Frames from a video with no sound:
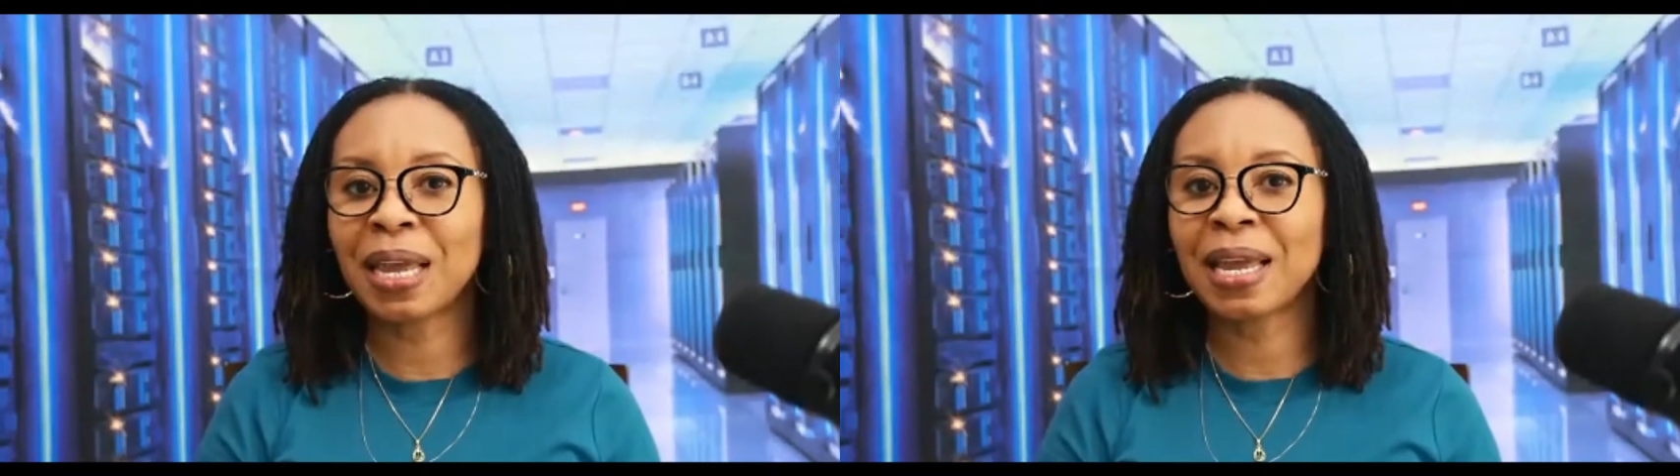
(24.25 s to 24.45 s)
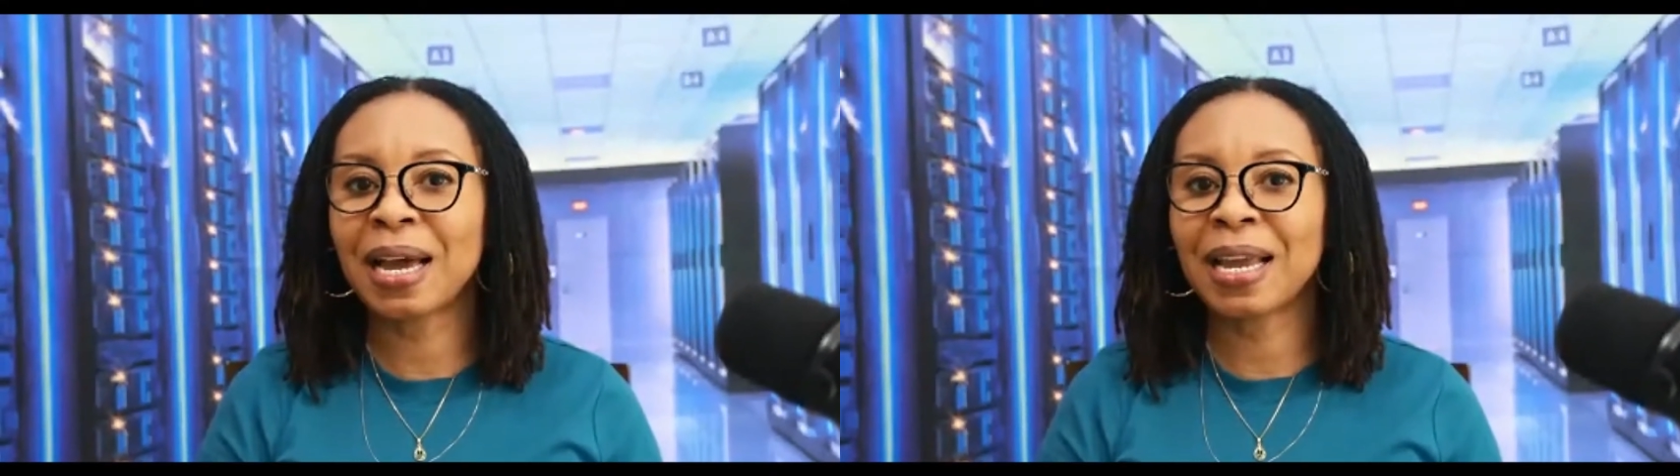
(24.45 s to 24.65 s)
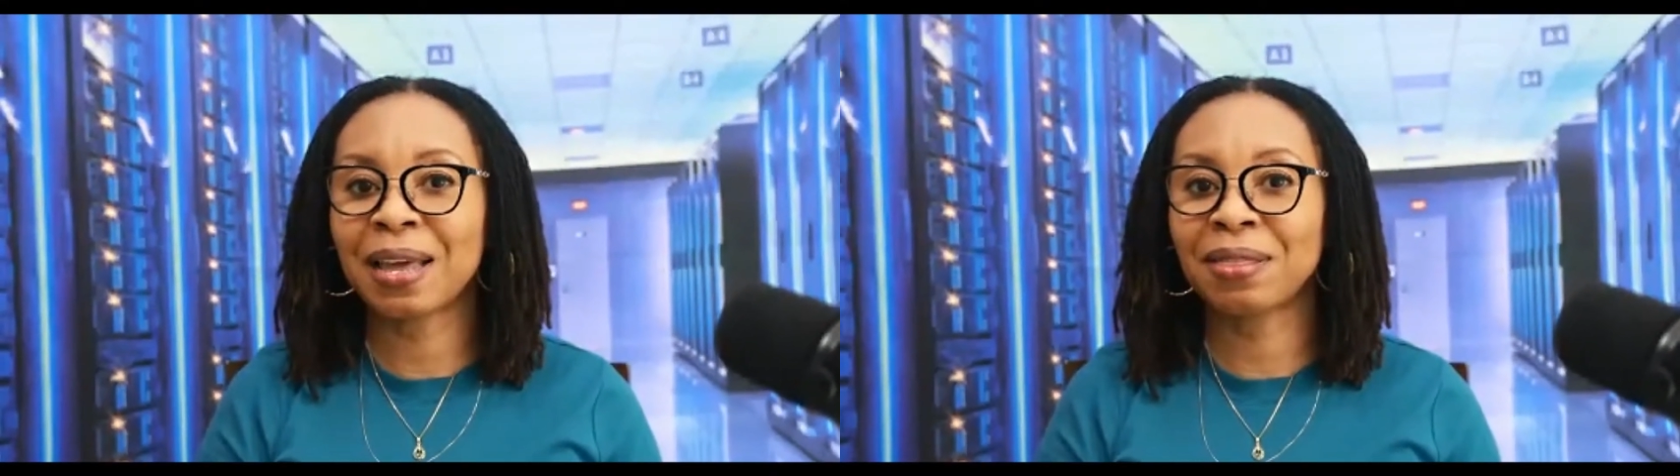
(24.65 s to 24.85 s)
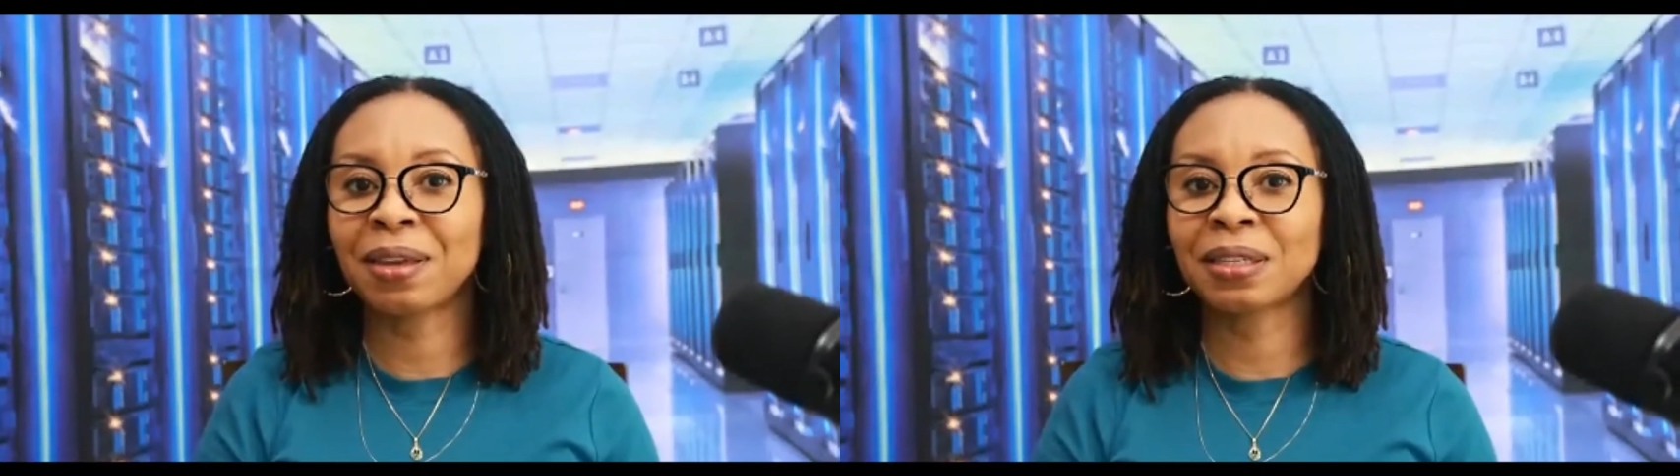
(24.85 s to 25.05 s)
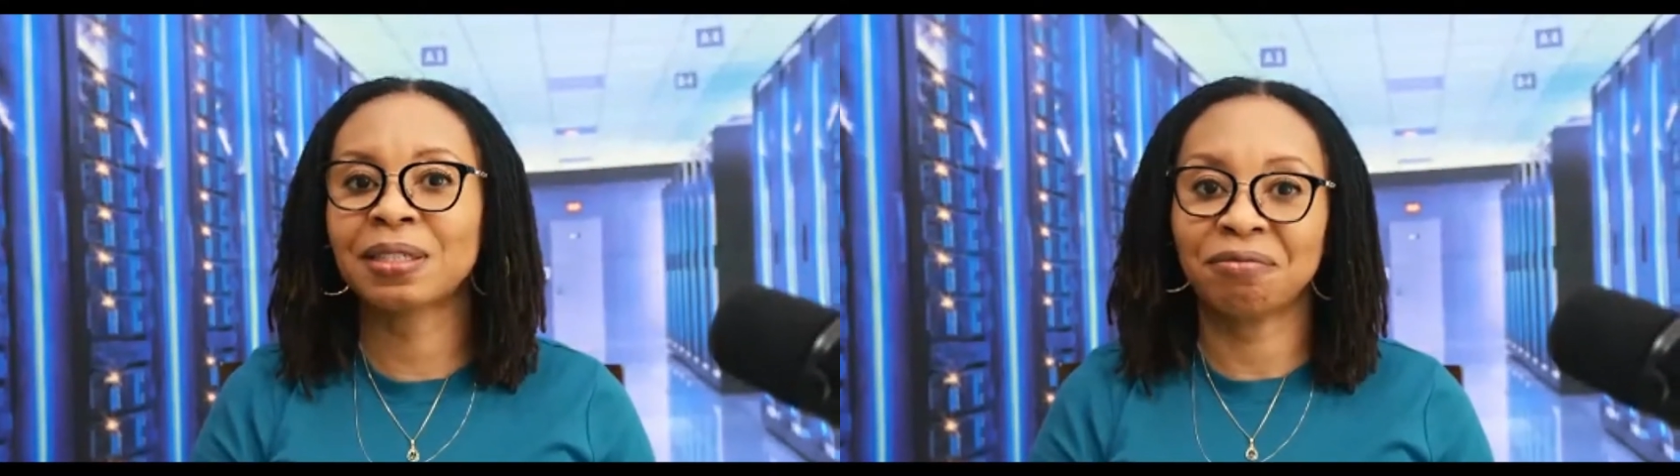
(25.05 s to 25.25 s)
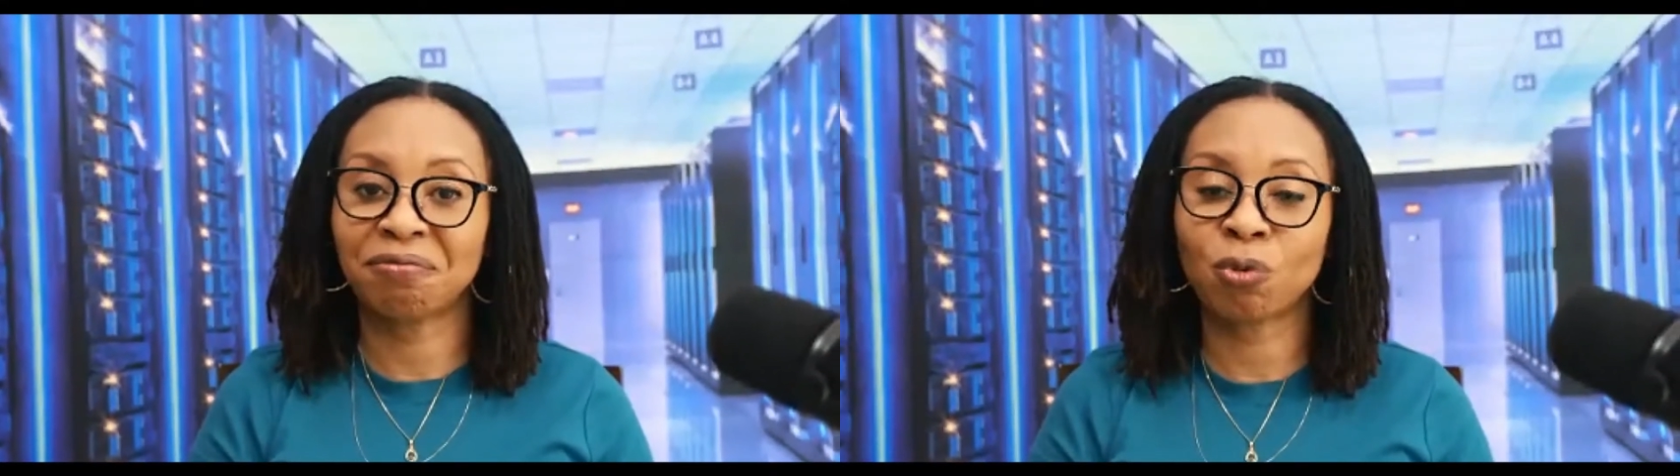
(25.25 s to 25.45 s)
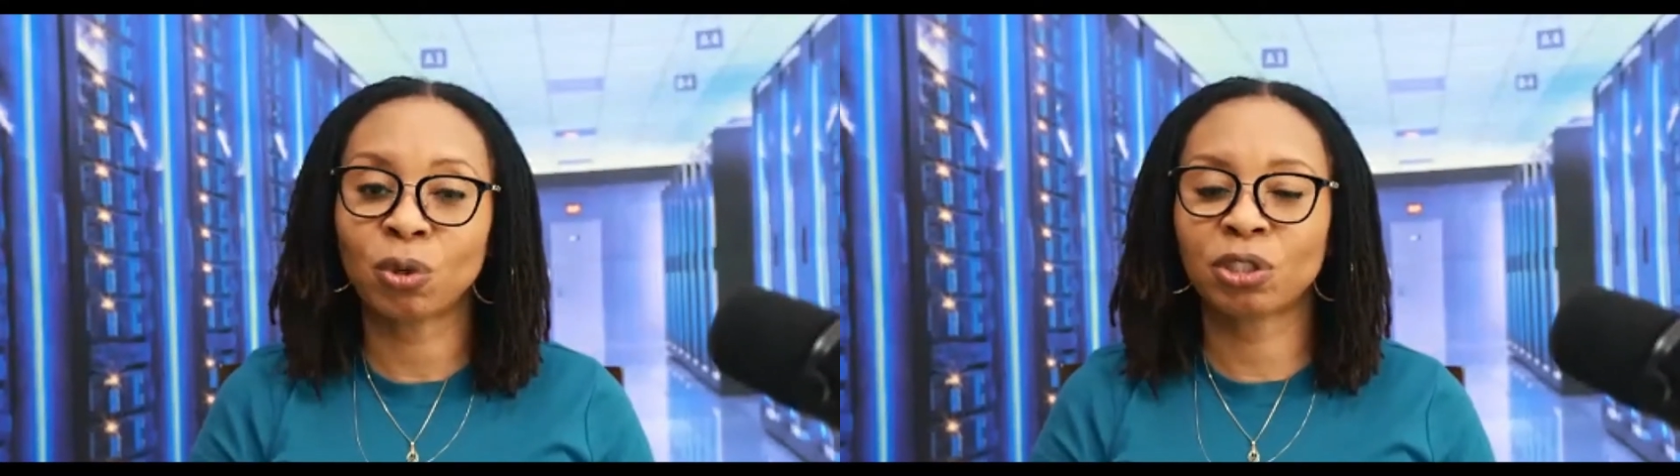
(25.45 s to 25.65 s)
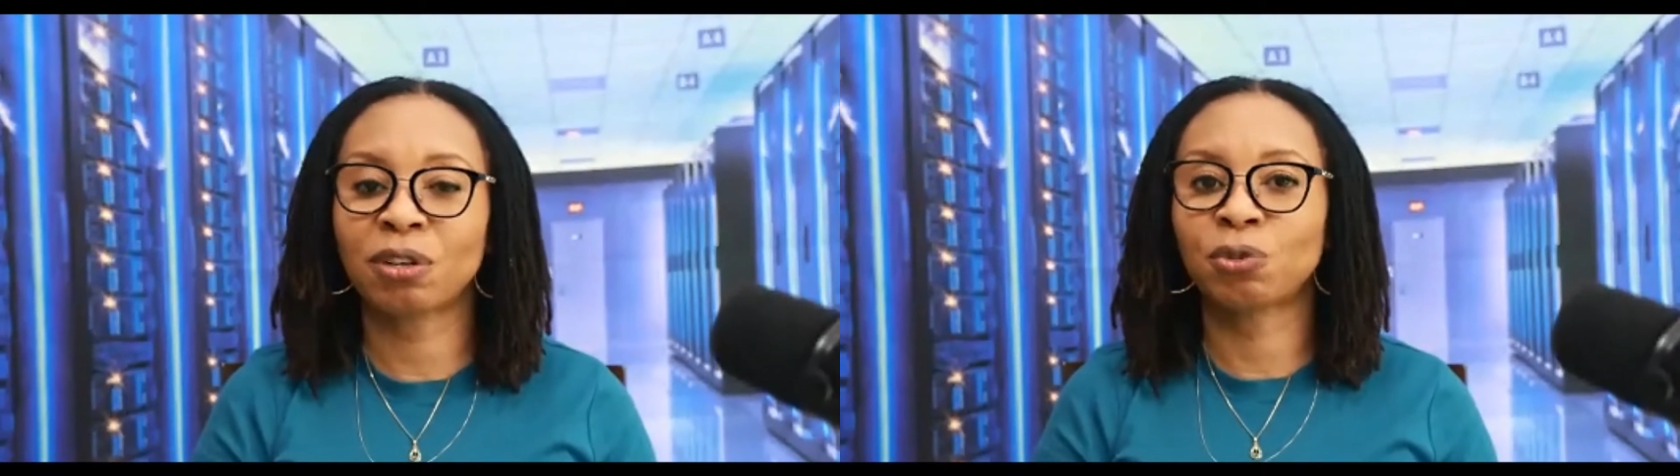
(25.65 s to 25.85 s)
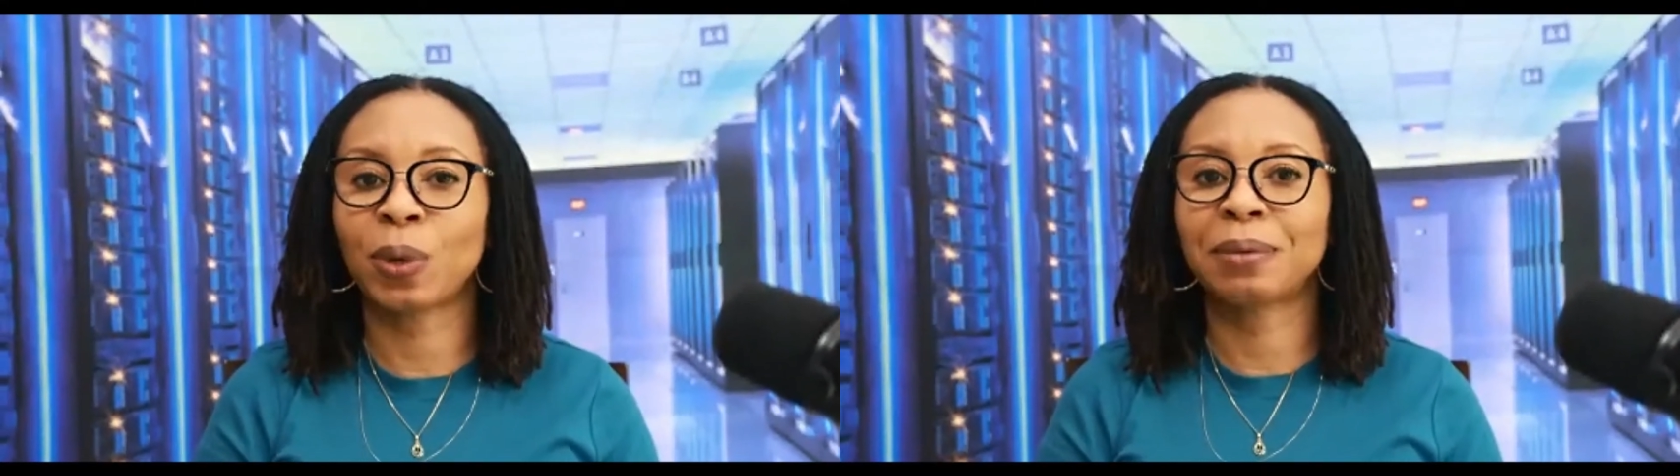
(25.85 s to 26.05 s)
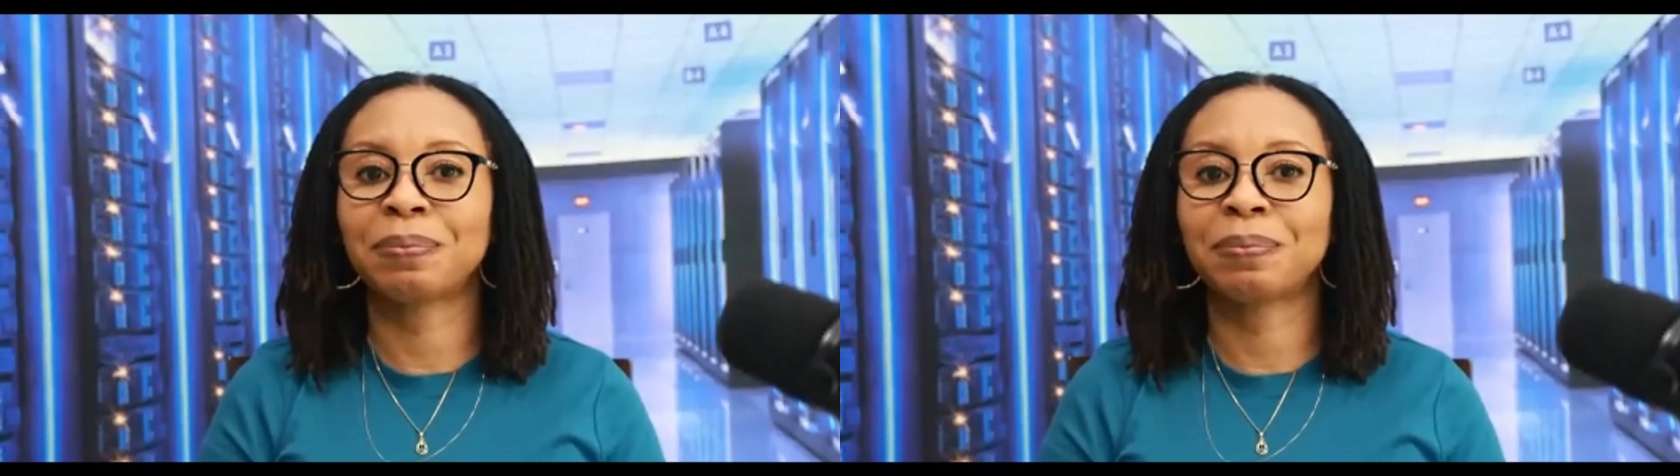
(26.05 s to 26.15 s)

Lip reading: AI ethics for software.